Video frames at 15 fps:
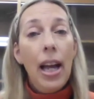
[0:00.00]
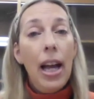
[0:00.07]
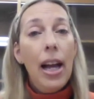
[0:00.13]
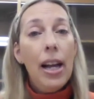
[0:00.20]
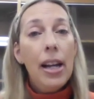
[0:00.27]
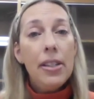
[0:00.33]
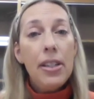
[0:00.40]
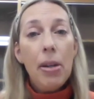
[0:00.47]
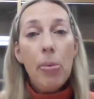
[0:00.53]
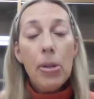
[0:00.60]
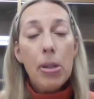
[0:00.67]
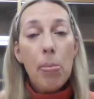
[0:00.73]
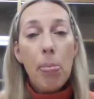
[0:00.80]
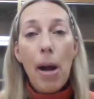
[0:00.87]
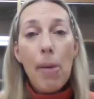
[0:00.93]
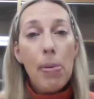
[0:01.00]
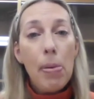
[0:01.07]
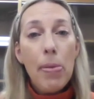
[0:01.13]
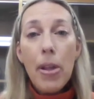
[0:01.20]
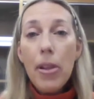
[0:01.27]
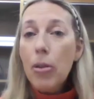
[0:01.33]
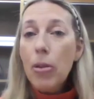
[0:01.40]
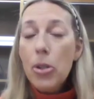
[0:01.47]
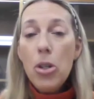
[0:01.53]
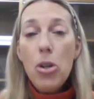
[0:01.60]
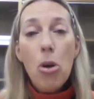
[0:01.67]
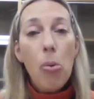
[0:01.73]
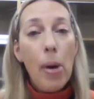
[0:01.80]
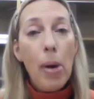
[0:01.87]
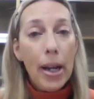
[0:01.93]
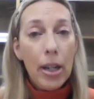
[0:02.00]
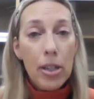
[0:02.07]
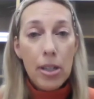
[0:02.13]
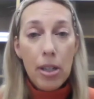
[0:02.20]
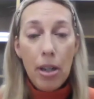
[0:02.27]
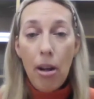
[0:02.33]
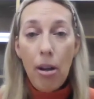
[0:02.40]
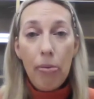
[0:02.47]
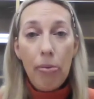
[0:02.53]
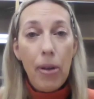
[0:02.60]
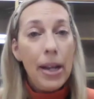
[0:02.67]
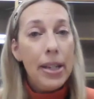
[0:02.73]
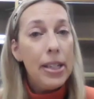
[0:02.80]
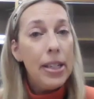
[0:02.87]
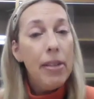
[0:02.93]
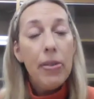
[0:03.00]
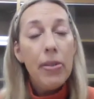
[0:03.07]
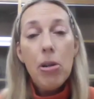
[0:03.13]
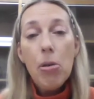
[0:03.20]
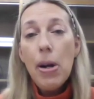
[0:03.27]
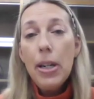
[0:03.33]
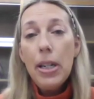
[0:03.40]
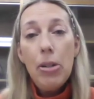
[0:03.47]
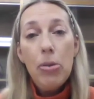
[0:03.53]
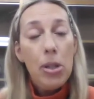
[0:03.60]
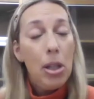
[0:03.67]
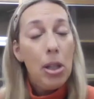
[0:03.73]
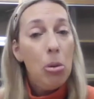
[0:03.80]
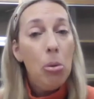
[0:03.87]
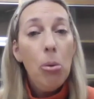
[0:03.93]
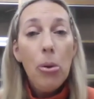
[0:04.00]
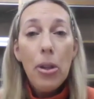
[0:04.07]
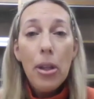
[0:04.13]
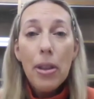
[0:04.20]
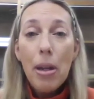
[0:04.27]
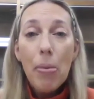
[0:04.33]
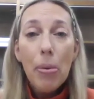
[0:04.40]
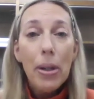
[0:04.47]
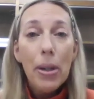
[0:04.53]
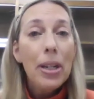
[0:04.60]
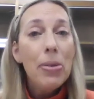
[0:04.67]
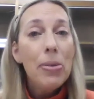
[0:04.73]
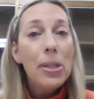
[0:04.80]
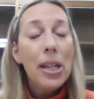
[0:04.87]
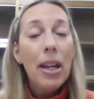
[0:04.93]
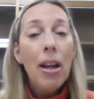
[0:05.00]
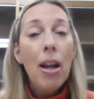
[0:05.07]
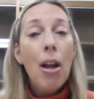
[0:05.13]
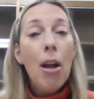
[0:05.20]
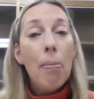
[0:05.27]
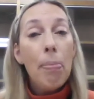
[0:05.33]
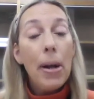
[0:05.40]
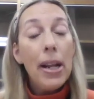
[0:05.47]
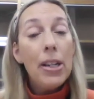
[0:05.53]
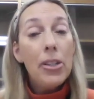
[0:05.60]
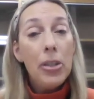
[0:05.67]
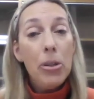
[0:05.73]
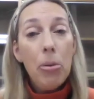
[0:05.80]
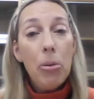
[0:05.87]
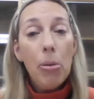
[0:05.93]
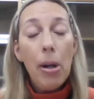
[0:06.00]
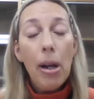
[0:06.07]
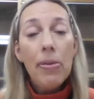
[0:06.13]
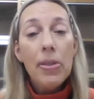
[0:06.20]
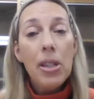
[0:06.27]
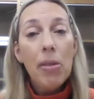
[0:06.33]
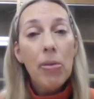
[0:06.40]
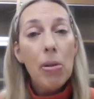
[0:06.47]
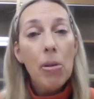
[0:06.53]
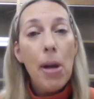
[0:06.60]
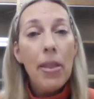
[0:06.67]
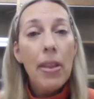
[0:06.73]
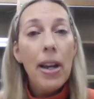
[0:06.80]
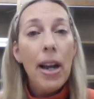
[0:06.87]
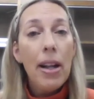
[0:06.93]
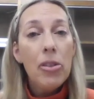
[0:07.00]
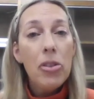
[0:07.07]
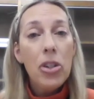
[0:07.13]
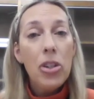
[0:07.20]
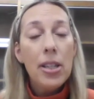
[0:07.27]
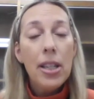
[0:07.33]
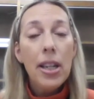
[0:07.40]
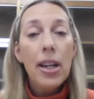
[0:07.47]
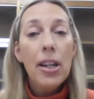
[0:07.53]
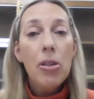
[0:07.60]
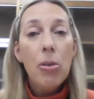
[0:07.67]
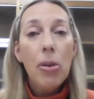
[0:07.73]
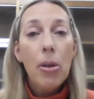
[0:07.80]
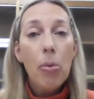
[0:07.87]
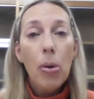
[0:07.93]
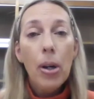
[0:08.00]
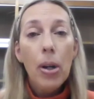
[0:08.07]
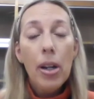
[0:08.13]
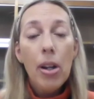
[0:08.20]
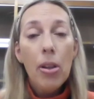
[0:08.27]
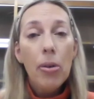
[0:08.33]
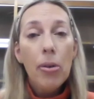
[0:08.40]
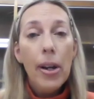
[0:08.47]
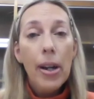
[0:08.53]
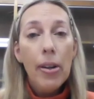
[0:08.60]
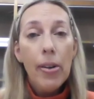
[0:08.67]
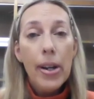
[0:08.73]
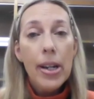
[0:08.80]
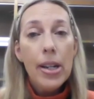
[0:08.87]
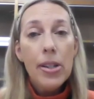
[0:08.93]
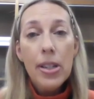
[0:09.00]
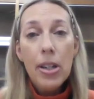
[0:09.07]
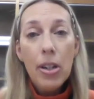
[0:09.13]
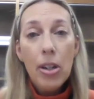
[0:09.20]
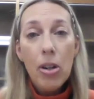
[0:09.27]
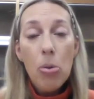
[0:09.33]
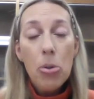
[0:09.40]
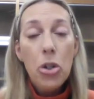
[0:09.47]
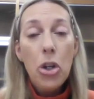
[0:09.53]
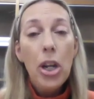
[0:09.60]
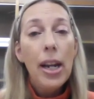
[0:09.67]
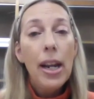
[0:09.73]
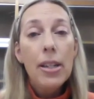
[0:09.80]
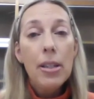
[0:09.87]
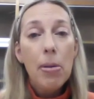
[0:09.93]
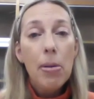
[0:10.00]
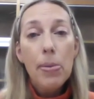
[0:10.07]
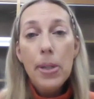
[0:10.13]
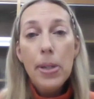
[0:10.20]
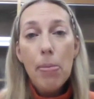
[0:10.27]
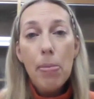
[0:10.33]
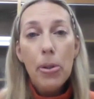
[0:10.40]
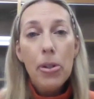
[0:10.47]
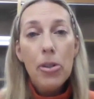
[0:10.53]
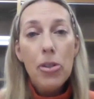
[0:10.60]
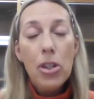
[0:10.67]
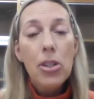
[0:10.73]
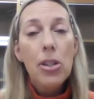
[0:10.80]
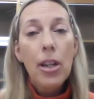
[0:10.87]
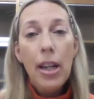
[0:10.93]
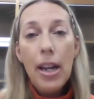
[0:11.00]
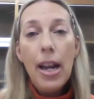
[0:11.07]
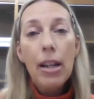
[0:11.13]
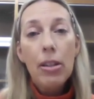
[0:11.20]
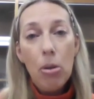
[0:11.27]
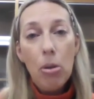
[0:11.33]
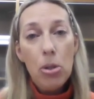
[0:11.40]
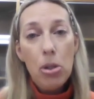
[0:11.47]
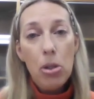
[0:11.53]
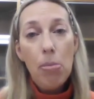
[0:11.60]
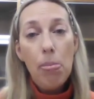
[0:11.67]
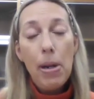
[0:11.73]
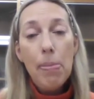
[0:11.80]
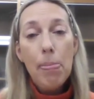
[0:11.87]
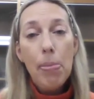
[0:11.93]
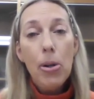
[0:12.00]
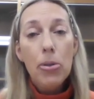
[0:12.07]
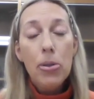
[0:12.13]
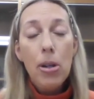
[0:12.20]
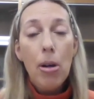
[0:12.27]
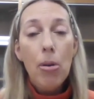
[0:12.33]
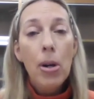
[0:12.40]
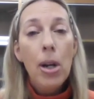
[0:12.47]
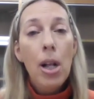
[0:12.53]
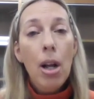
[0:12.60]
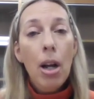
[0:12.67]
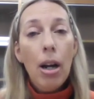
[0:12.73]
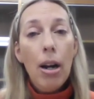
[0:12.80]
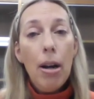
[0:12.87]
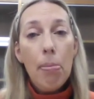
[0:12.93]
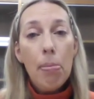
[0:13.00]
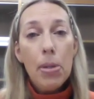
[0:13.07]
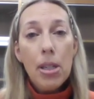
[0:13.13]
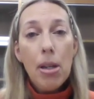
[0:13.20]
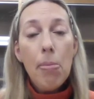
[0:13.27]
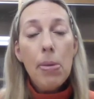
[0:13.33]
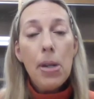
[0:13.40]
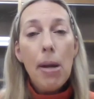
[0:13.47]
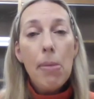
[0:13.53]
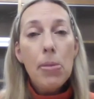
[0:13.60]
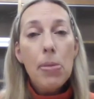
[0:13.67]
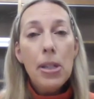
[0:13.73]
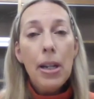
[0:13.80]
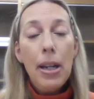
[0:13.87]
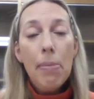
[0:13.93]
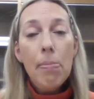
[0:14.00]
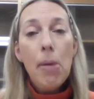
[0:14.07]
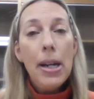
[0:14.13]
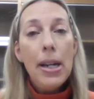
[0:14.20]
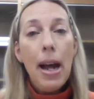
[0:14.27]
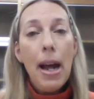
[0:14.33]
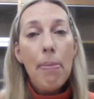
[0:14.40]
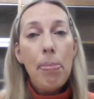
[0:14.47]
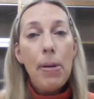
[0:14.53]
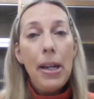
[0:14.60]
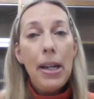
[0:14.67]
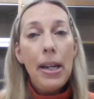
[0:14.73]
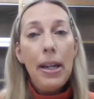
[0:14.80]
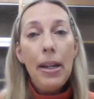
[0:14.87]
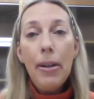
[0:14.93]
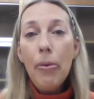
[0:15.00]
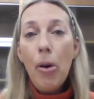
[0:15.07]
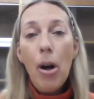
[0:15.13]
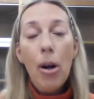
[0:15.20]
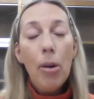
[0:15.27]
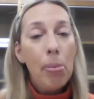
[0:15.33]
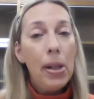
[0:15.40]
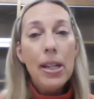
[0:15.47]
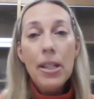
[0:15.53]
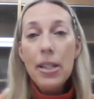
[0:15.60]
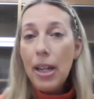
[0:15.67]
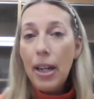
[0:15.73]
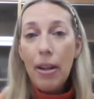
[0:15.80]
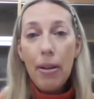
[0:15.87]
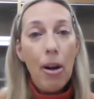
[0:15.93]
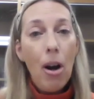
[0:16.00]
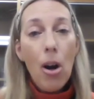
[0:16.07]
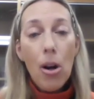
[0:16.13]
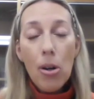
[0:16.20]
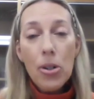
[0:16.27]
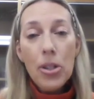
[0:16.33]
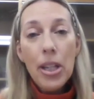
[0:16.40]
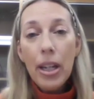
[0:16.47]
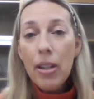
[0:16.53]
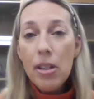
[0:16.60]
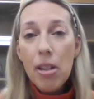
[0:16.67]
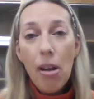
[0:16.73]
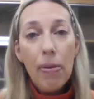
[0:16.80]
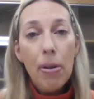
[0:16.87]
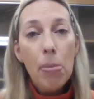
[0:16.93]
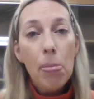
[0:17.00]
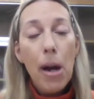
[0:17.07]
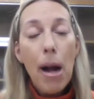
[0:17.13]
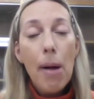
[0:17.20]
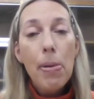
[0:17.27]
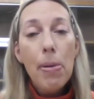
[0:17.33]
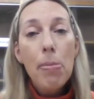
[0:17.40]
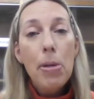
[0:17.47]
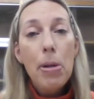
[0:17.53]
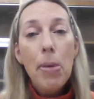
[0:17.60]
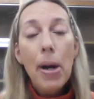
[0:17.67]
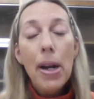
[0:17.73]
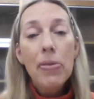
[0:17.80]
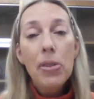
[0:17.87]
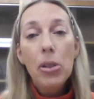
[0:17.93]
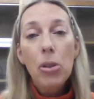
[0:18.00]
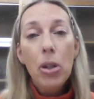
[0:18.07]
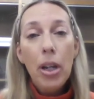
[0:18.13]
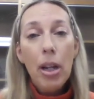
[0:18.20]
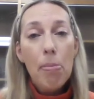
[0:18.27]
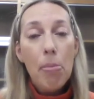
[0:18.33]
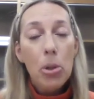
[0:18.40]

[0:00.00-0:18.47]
And it was a problem that there's no way I could solve. I didn't even know how to use the tool that they were using, but I do have several methodologists that I know that work in other areas and coaching. And so I was able to just connect those two people. So sometimes it might not be a place like ours that can solve your problem. You might have to look in